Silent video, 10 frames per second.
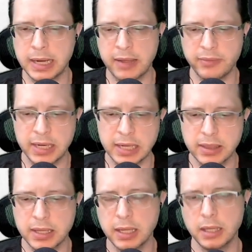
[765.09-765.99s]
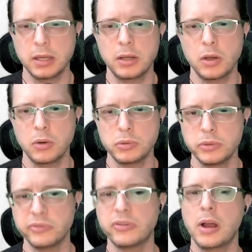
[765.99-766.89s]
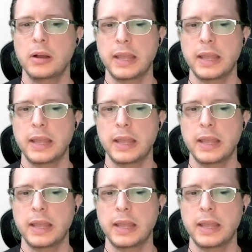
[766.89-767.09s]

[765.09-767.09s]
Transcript: have anything go too far,